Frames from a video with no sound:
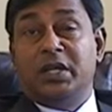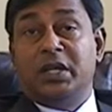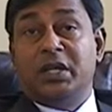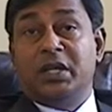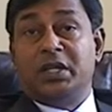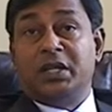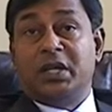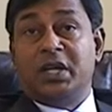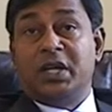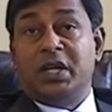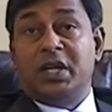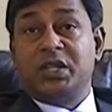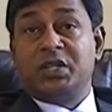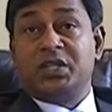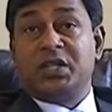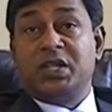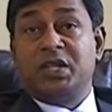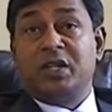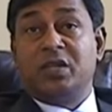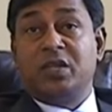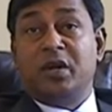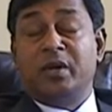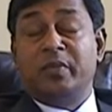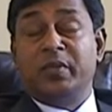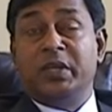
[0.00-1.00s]
the
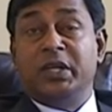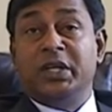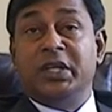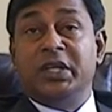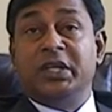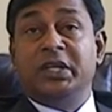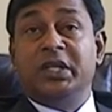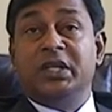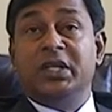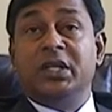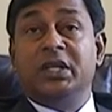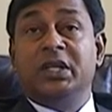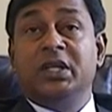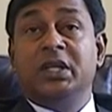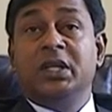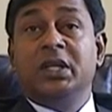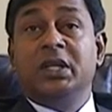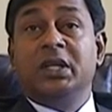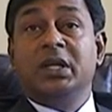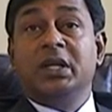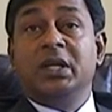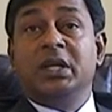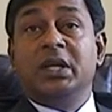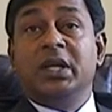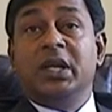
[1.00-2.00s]
international community
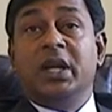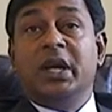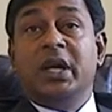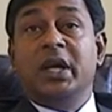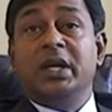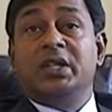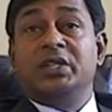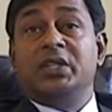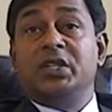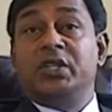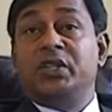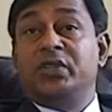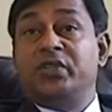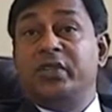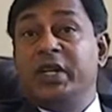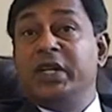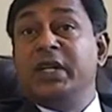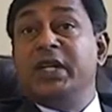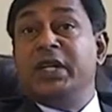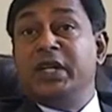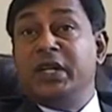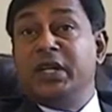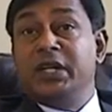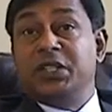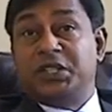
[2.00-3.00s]
as a
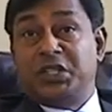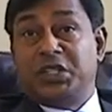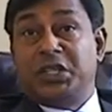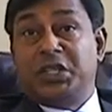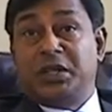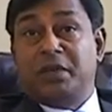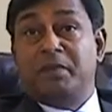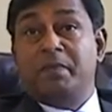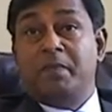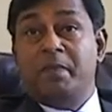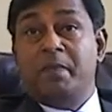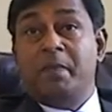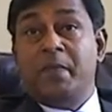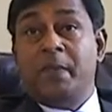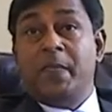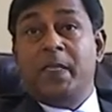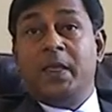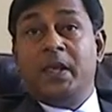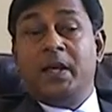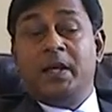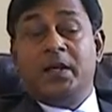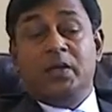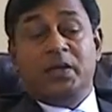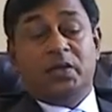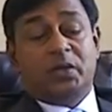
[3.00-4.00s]
trading nation.
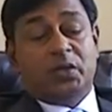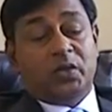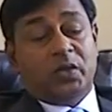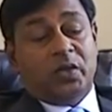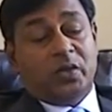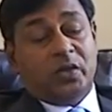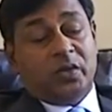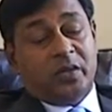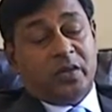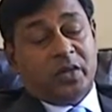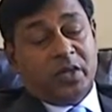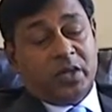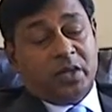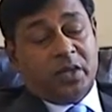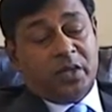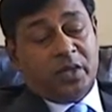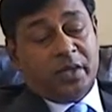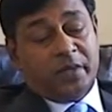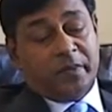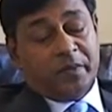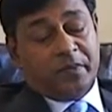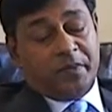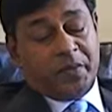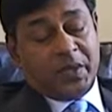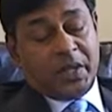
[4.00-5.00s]
So
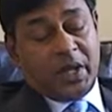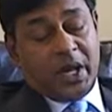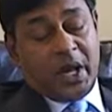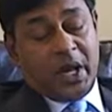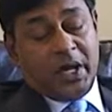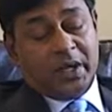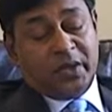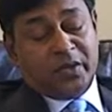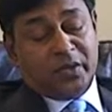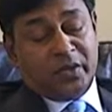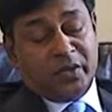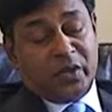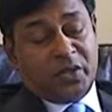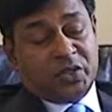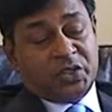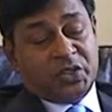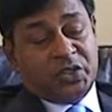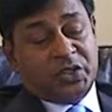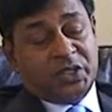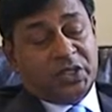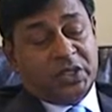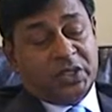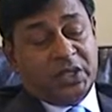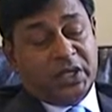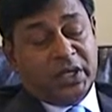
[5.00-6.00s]
I do not
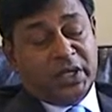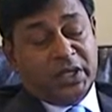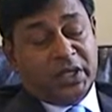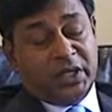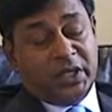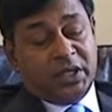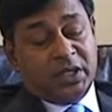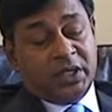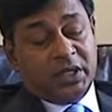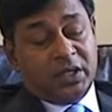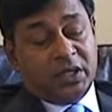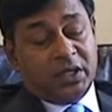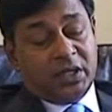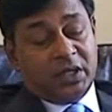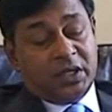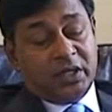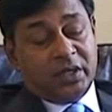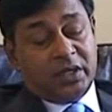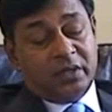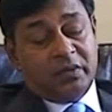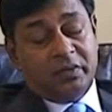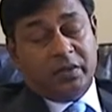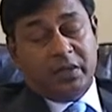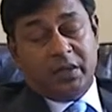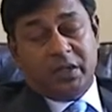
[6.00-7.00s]
see
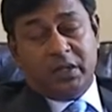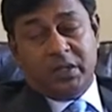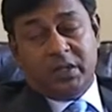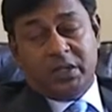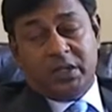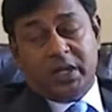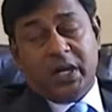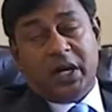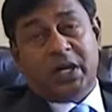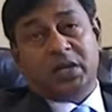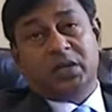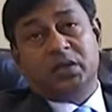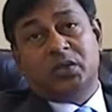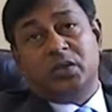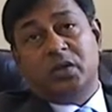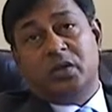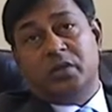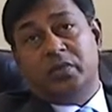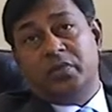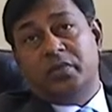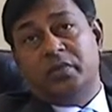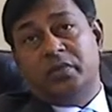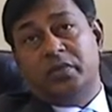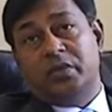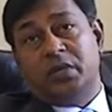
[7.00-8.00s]
any dearth
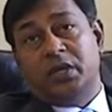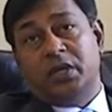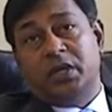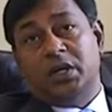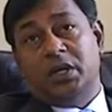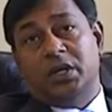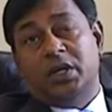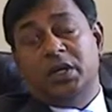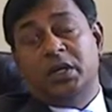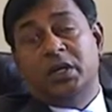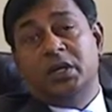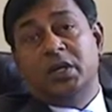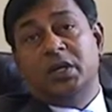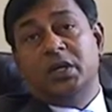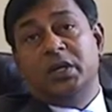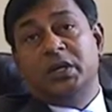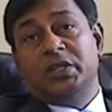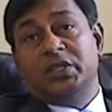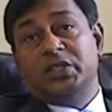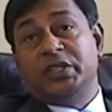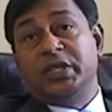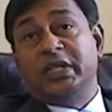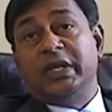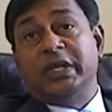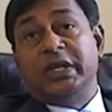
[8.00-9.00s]
of
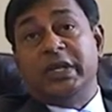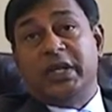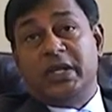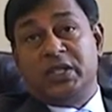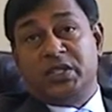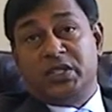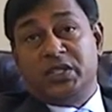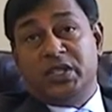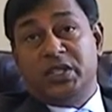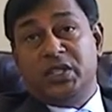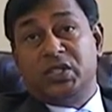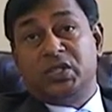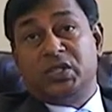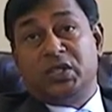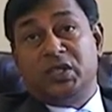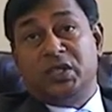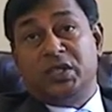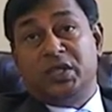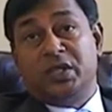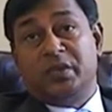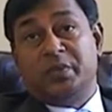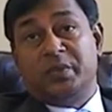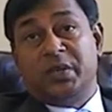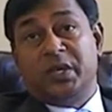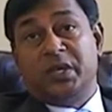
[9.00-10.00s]
seriousness on
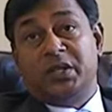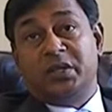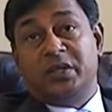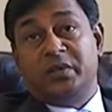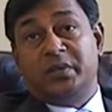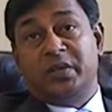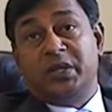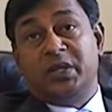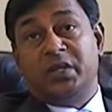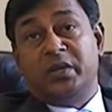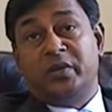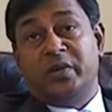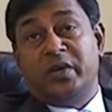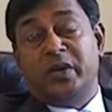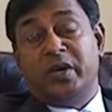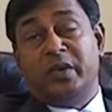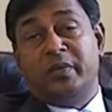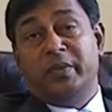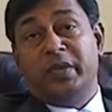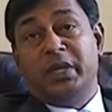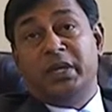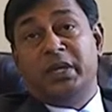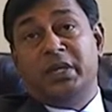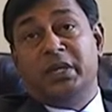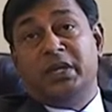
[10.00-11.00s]
the part of the
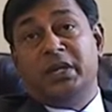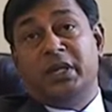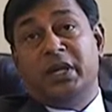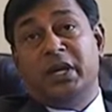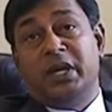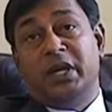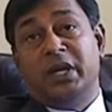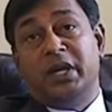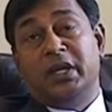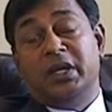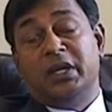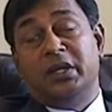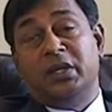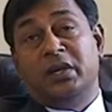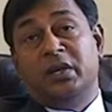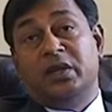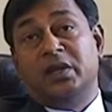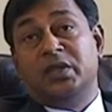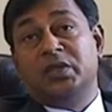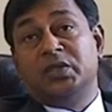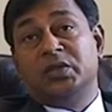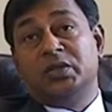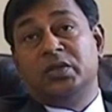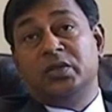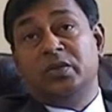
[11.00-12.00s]
government and
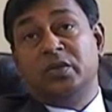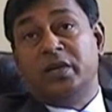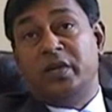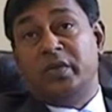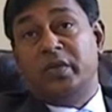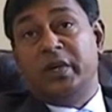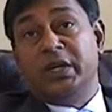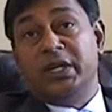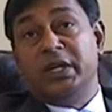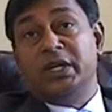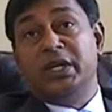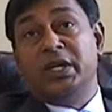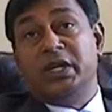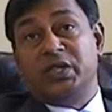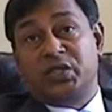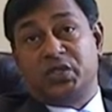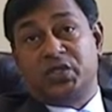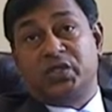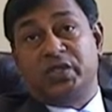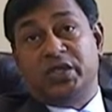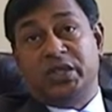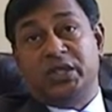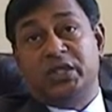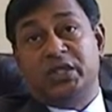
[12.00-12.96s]
also our industry.